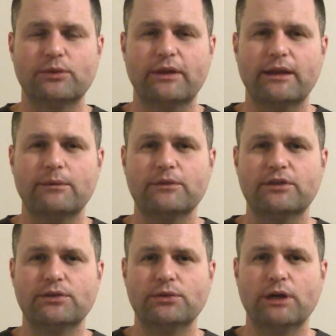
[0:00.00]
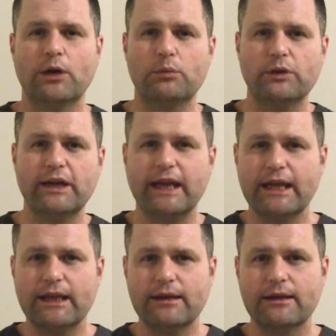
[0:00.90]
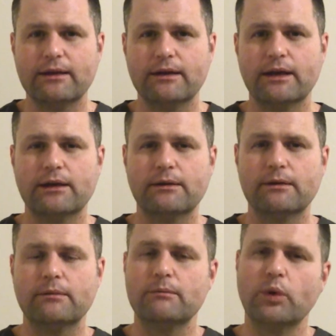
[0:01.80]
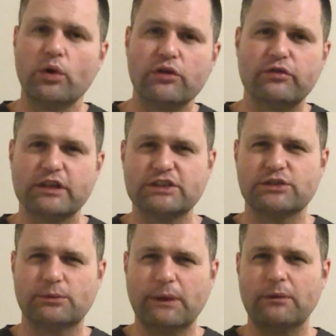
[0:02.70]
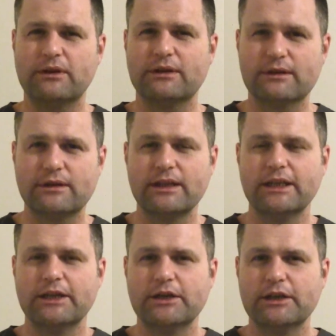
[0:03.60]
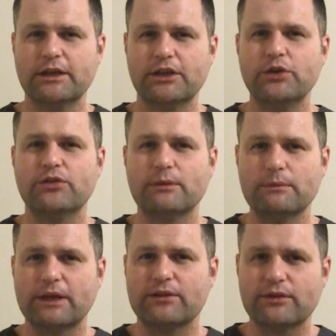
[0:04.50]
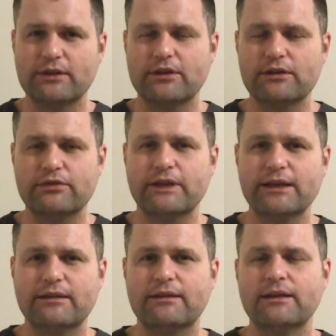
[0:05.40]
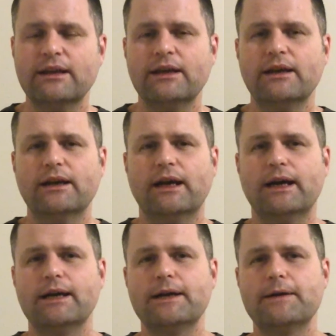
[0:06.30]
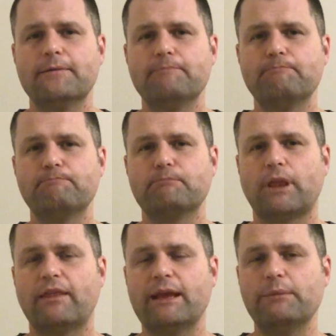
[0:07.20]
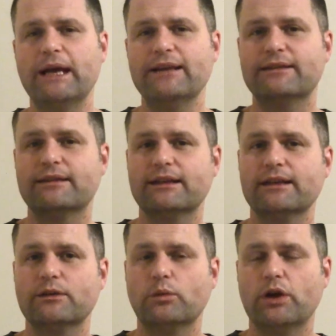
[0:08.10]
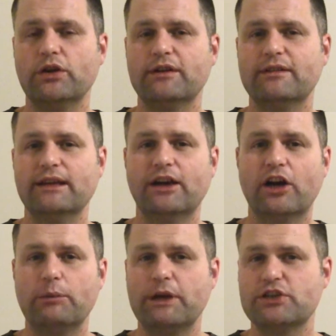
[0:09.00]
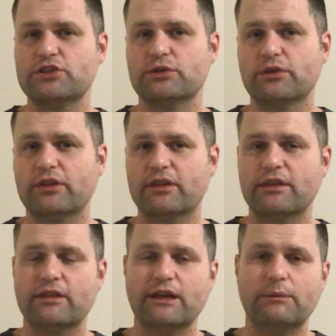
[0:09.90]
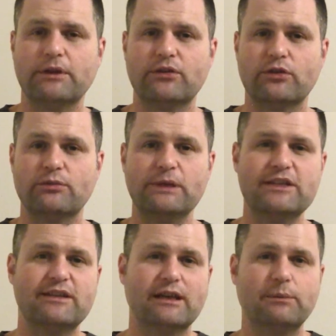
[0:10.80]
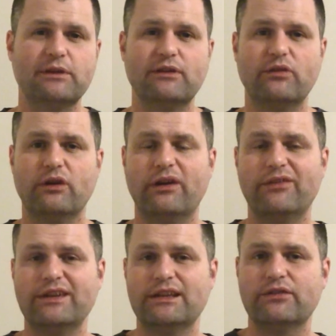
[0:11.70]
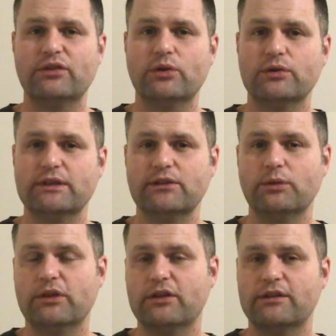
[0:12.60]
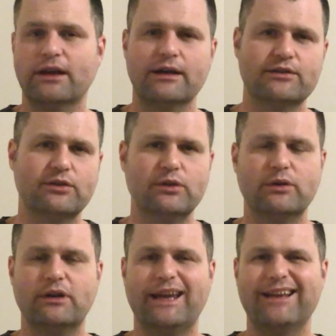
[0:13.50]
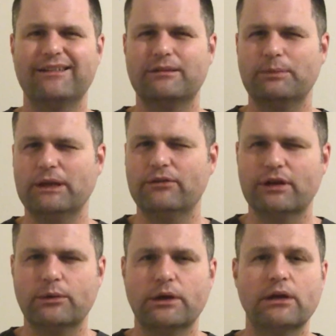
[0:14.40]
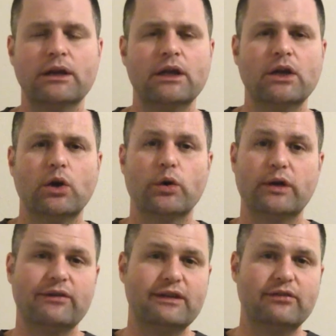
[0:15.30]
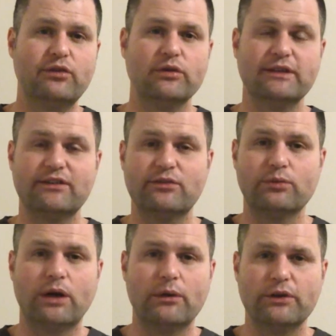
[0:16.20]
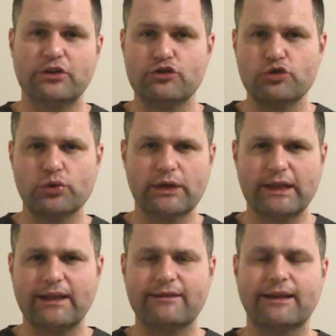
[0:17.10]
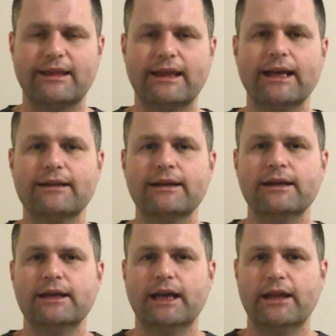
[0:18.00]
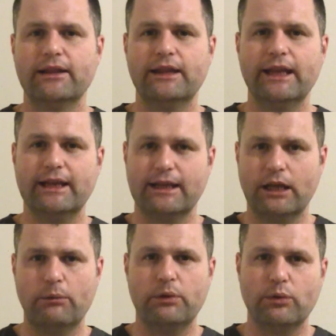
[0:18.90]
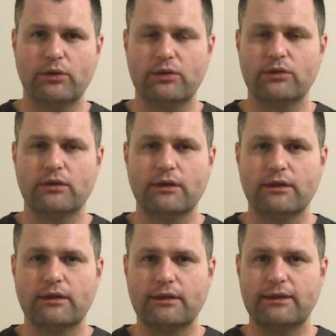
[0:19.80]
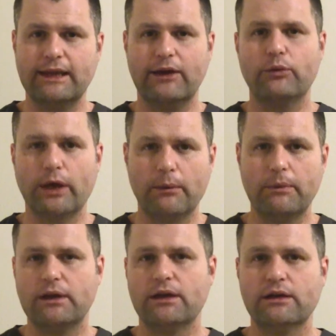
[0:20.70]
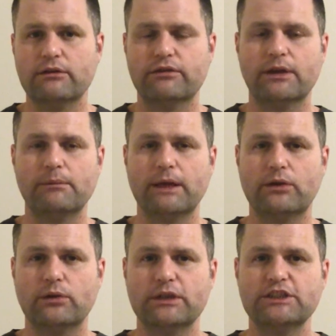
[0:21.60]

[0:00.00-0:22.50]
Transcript: with them to help regain motor function or be able to use the muscles in your face. They might want you to see occupational therapist or speech therapist if you're having difficulties with your tongue, so you can't speak very well, or you're having difficulties swallowing, you're drooling, things like that. And they can help you with that realm of medical